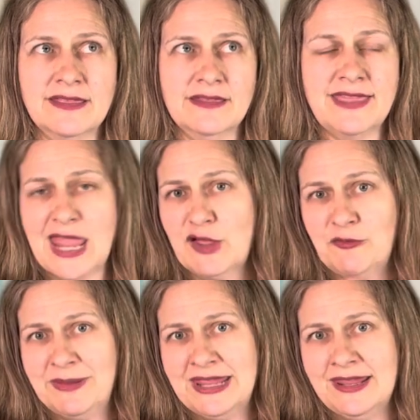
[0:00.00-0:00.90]

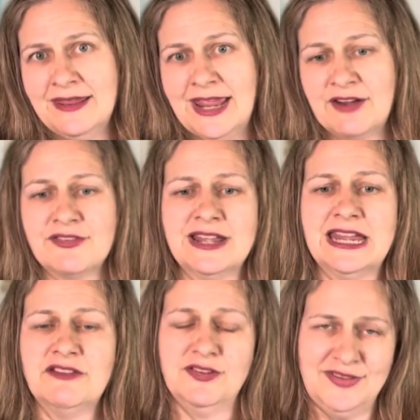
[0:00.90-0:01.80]
KFB
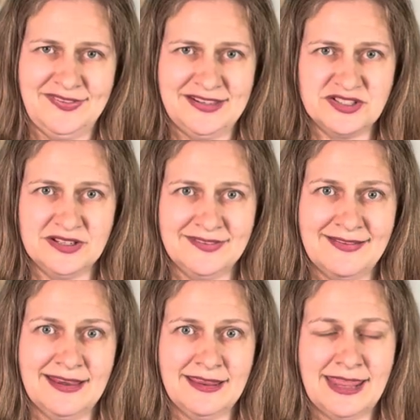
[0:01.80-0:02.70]
every 50 stitches, and
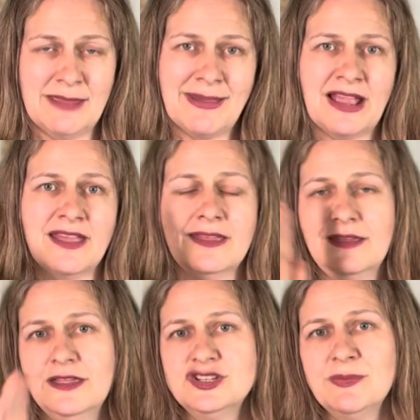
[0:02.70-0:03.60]
then came back
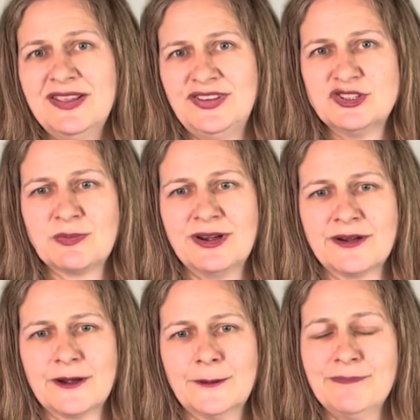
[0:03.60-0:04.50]
to my stitch
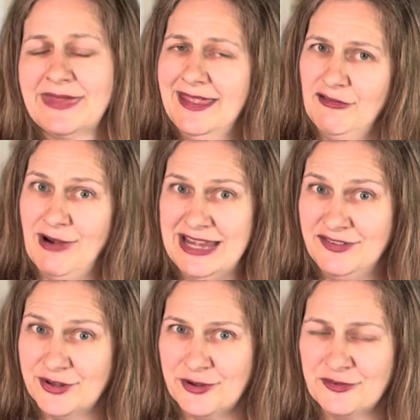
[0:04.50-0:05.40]
marker ready to
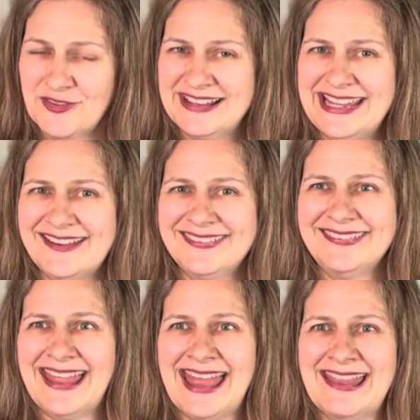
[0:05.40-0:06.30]
go for the lace.
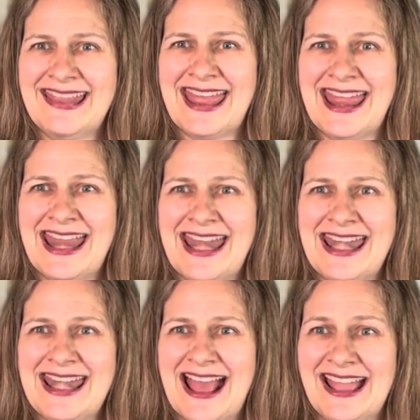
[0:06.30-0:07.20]
And
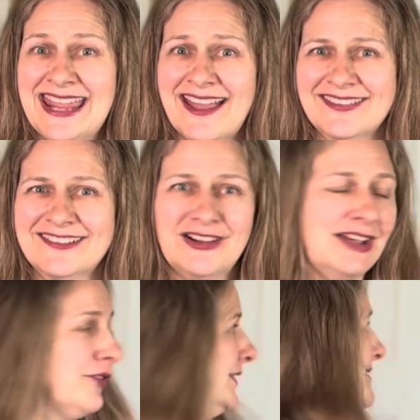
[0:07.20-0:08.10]
then, yeah, so I've
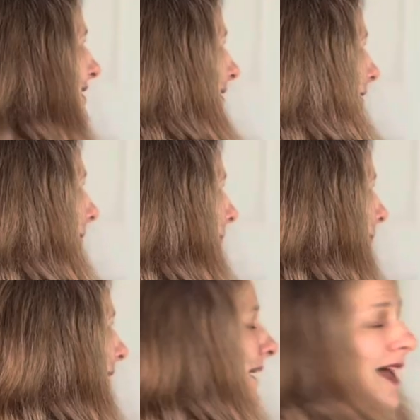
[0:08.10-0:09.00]

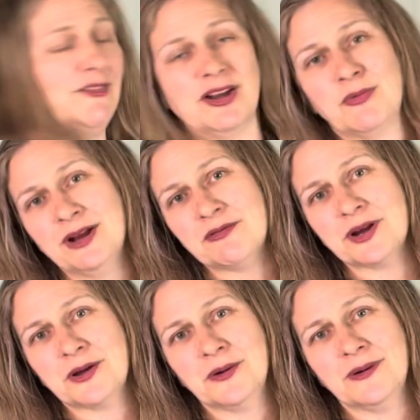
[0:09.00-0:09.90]
done 1
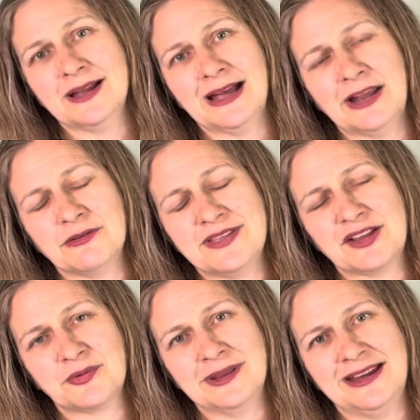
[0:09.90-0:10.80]
row. I don't think
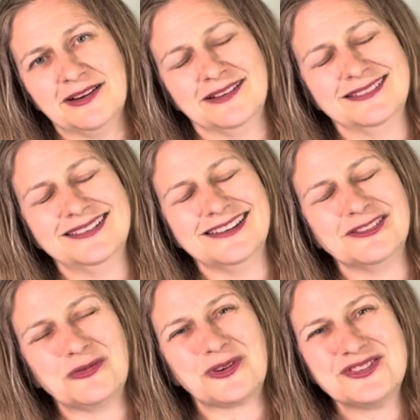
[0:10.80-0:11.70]
it's really
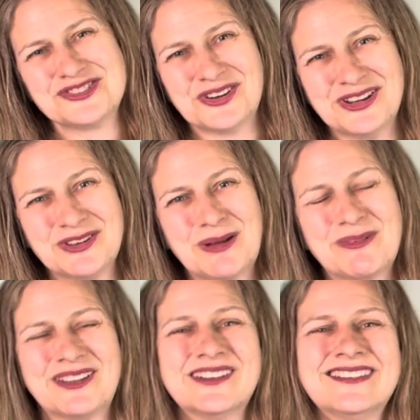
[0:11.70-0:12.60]
worth showing you up
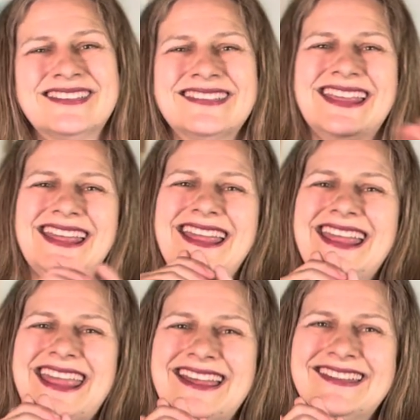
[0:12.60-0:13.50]
close
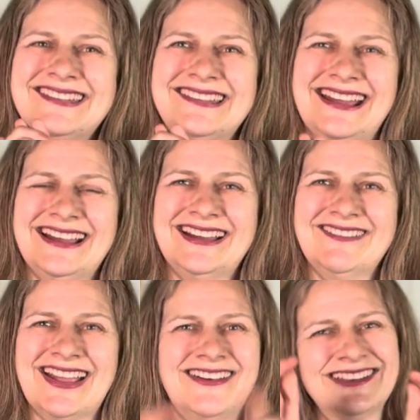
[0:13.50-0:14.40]
because
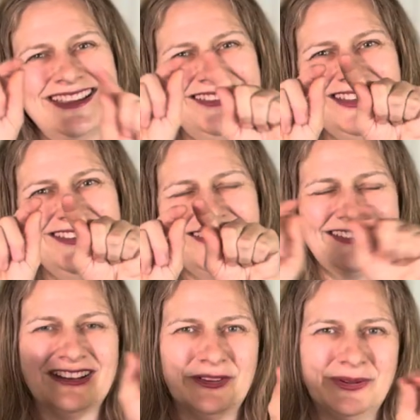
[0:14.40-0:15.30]
yeah, all you see is just
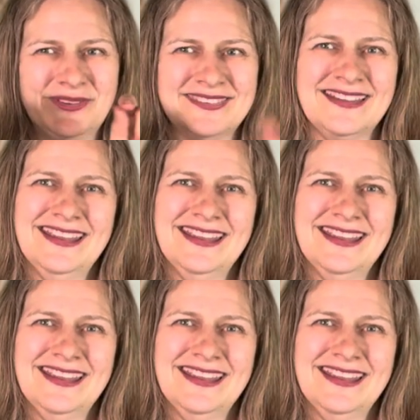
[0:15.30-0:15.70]
little holes.